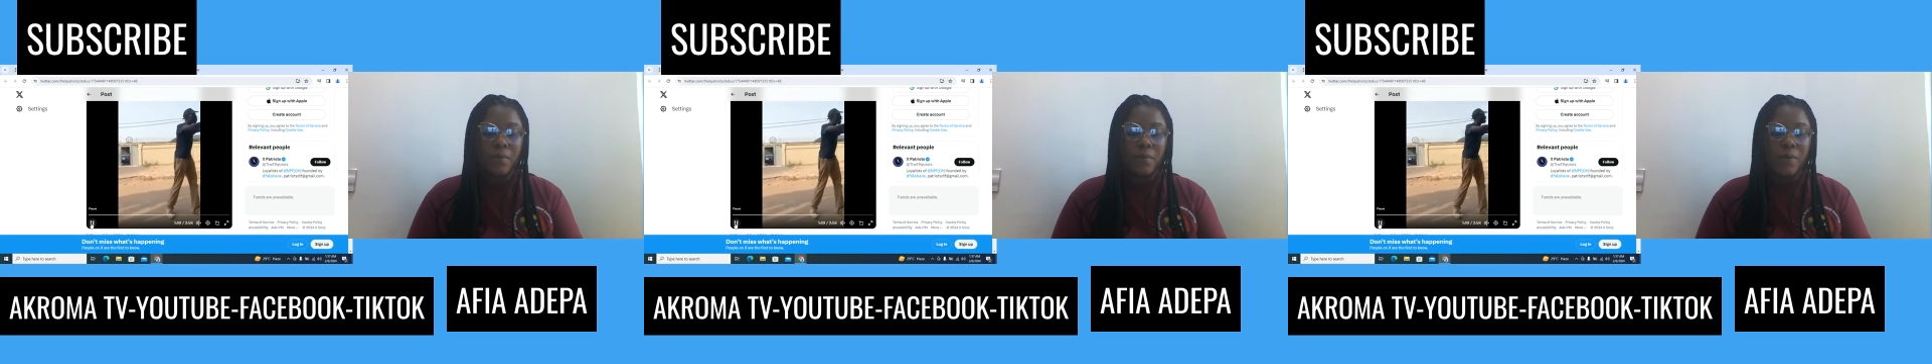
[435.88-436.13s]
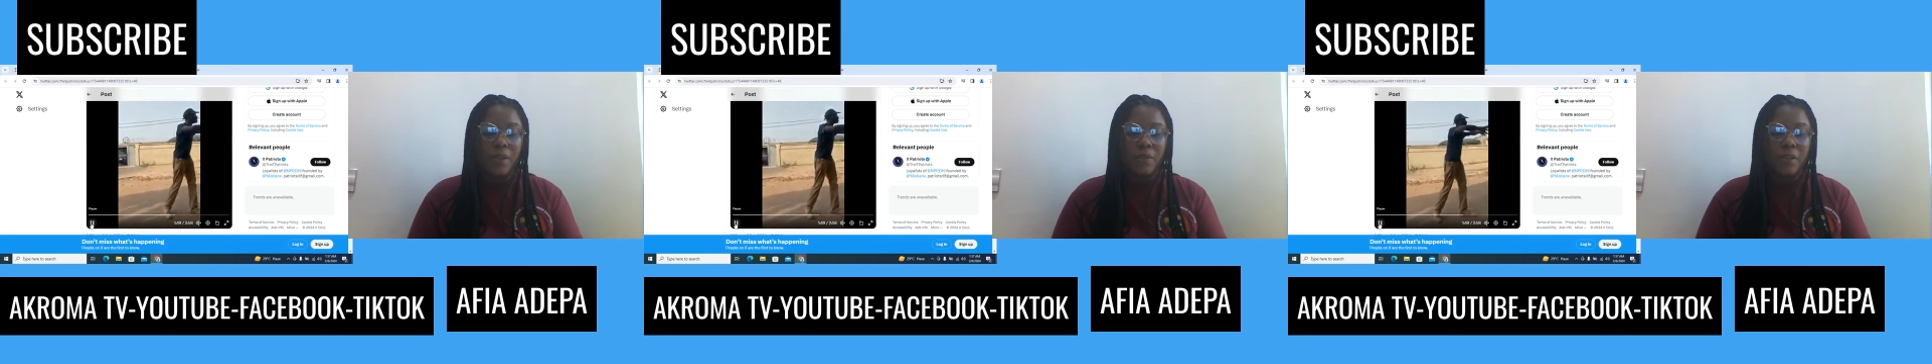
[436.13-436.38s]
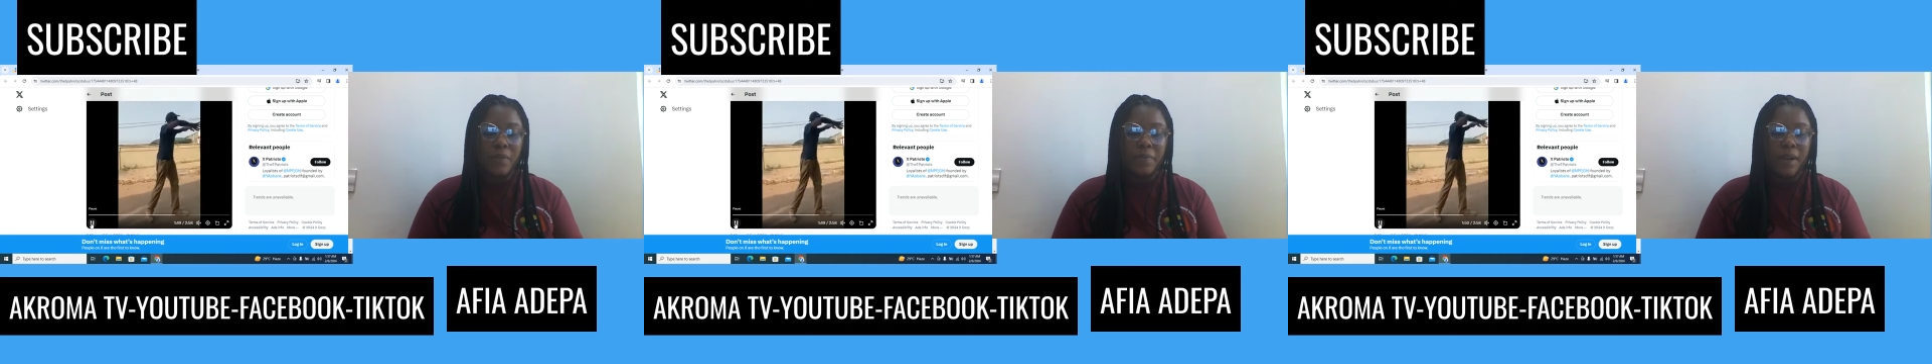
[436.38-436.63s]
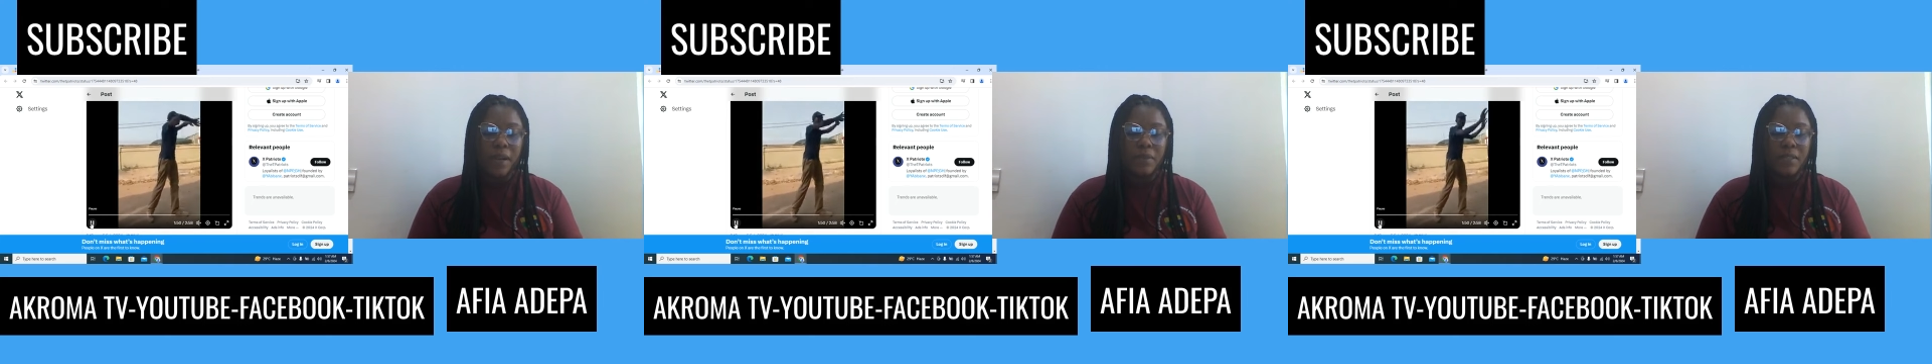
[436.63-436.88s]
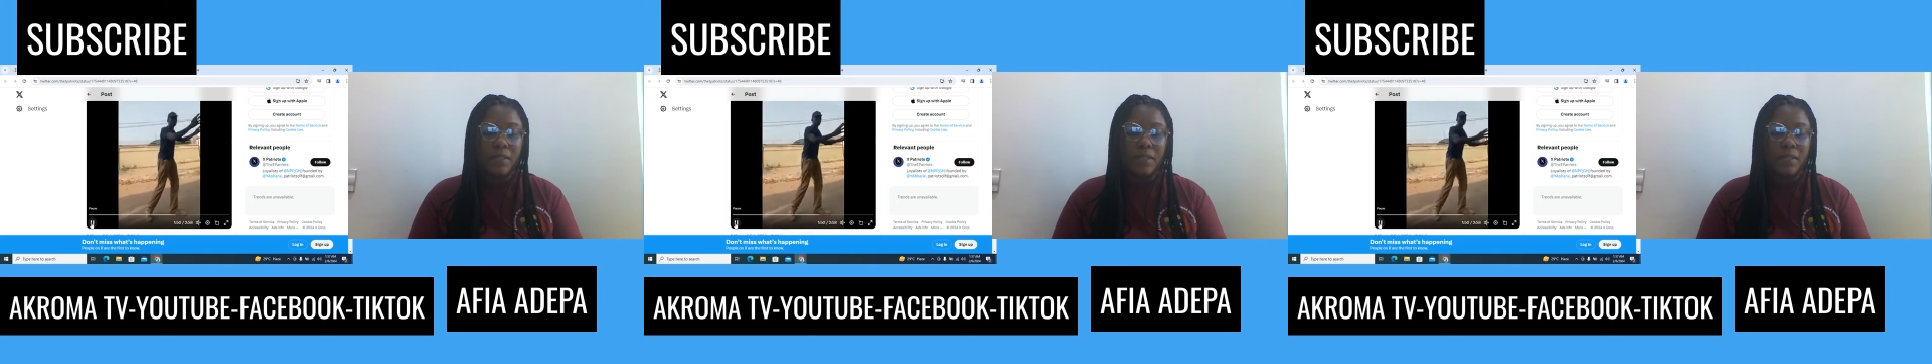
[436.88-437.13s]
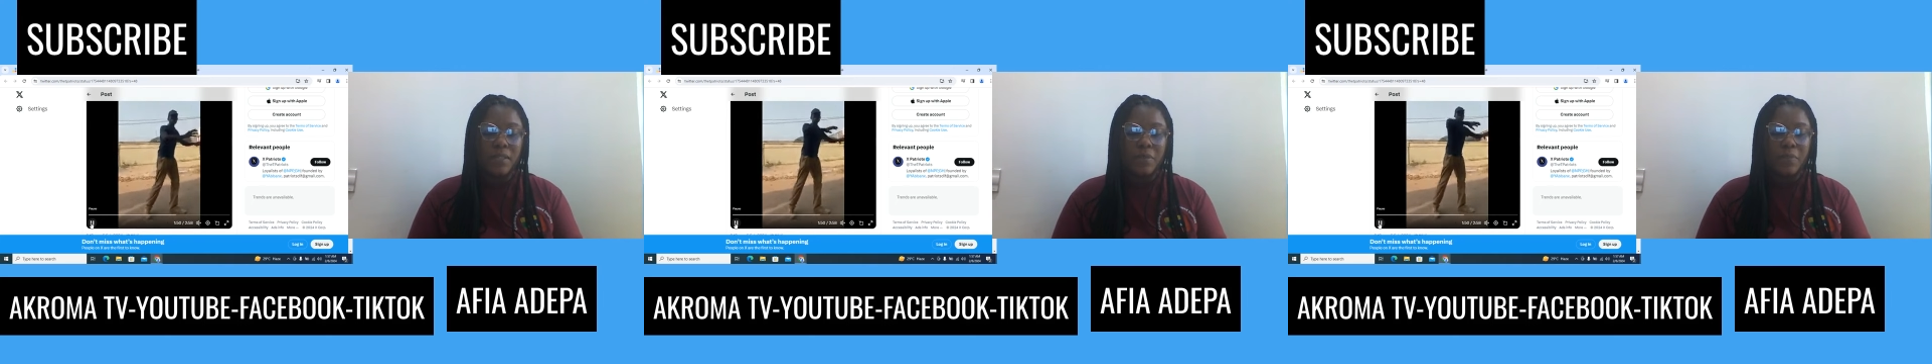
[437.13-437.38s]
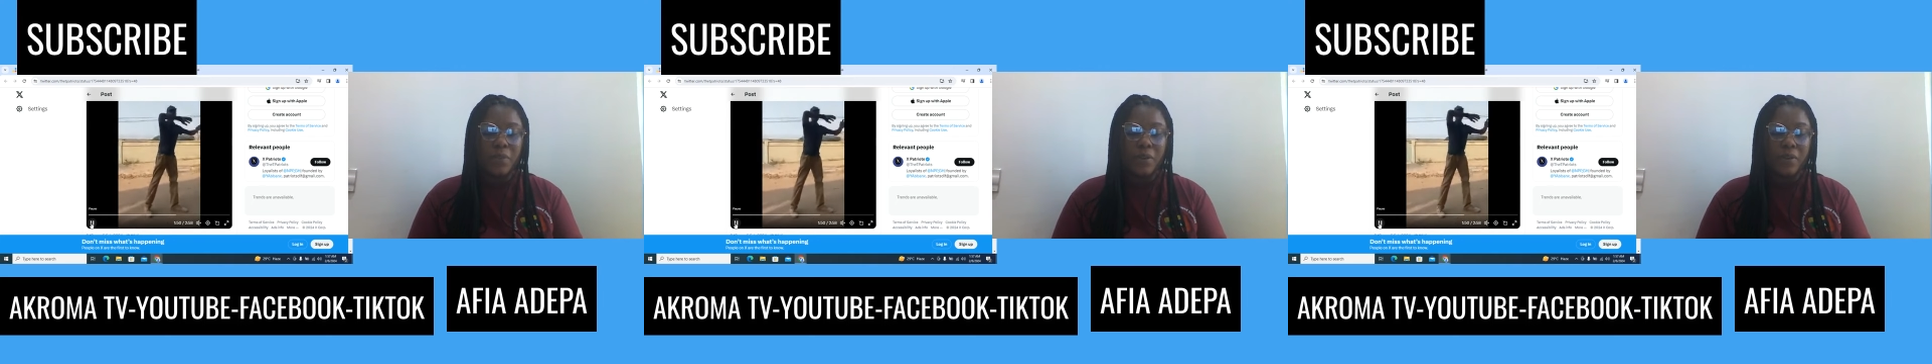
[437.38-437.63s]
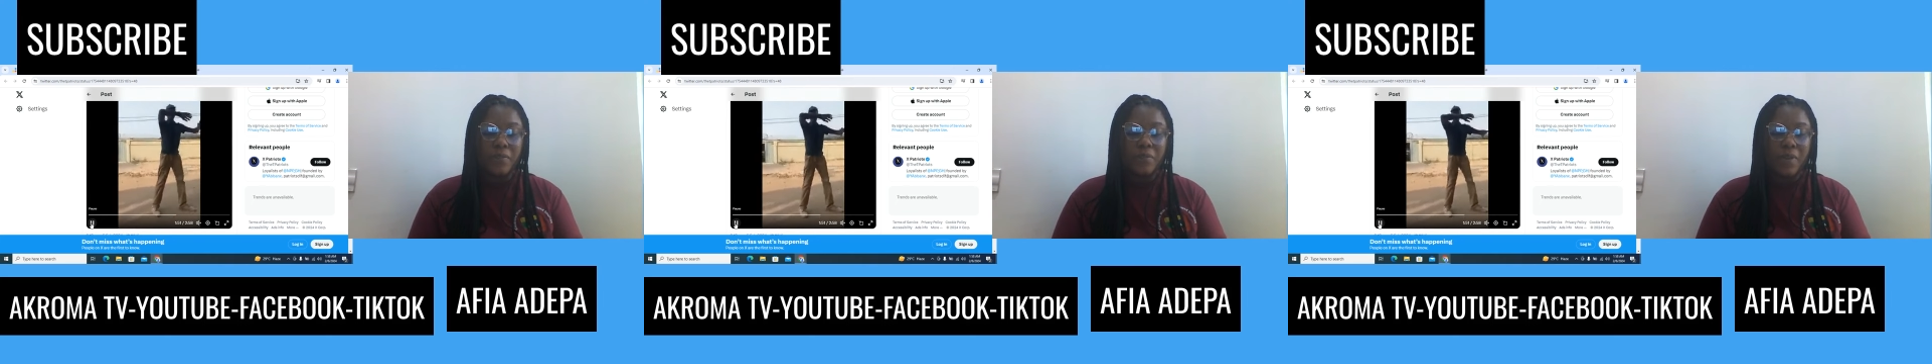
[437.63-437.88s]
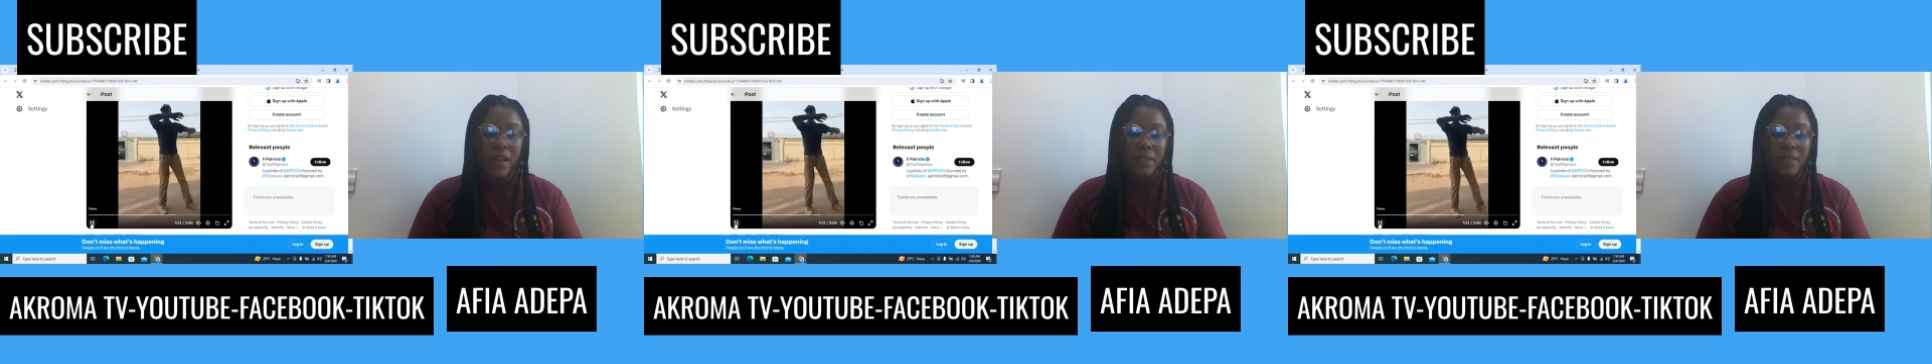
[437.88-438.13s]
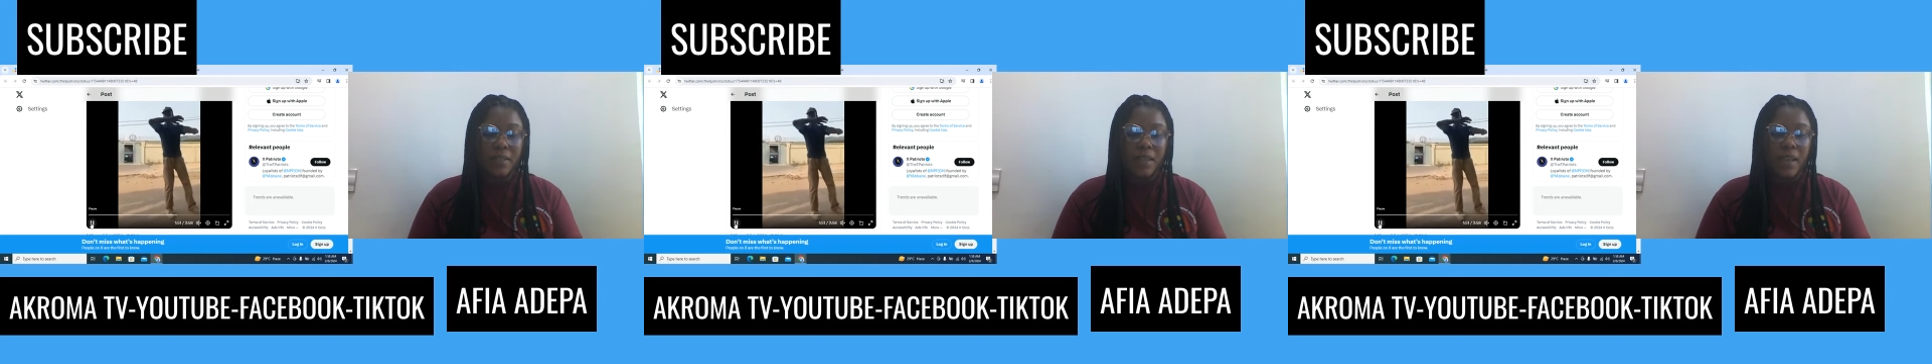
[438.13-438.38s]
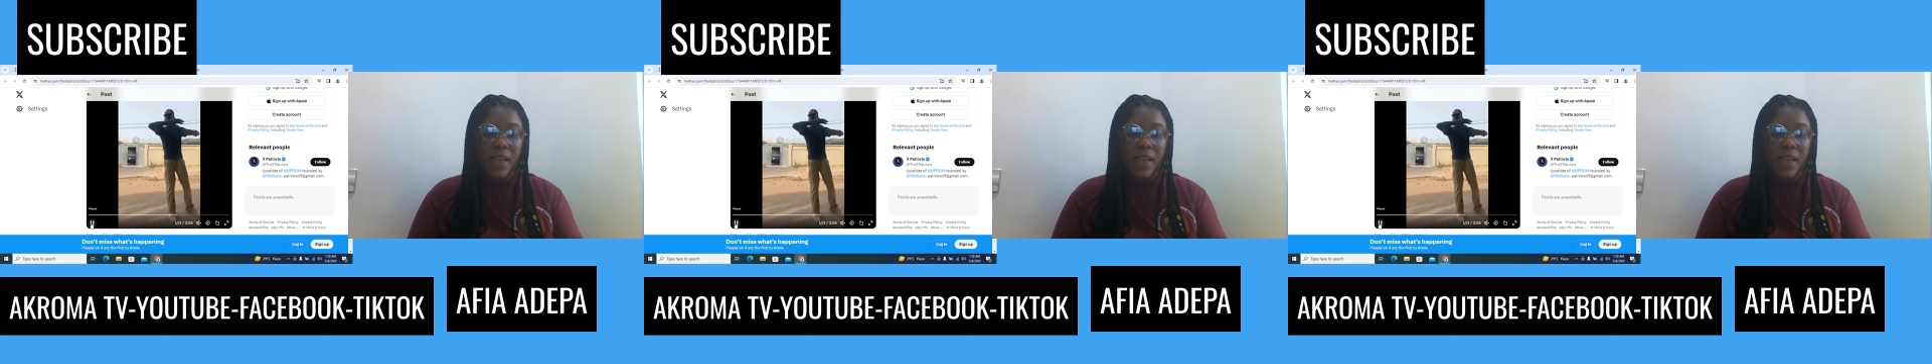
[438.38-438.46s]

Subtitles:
Wait, you are the buyer or say this is pure fact.